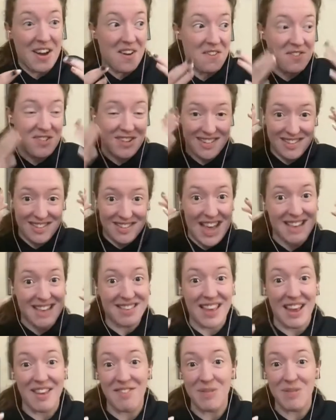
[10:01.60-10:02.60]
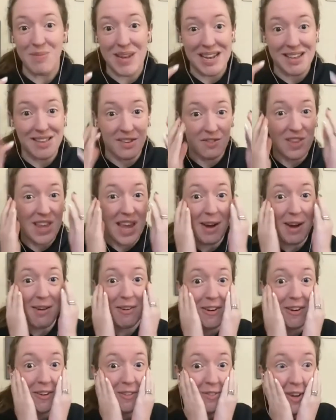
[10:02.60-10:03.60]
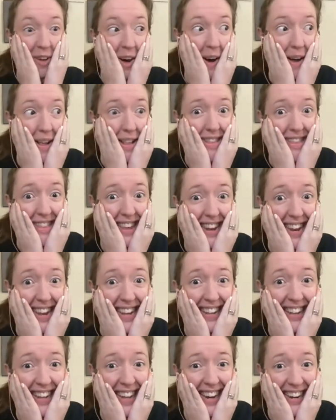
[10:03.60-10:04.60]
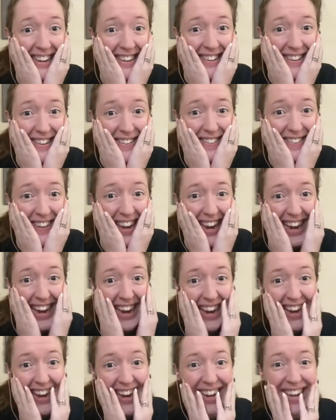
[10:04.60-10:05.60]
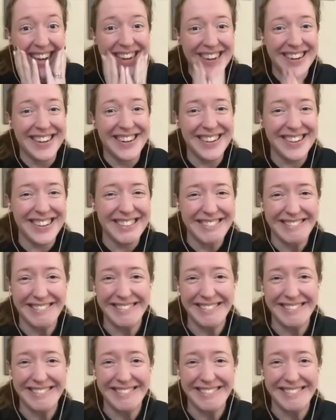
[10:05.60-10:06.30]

of just that 7 minutes of terror of, did it land okay?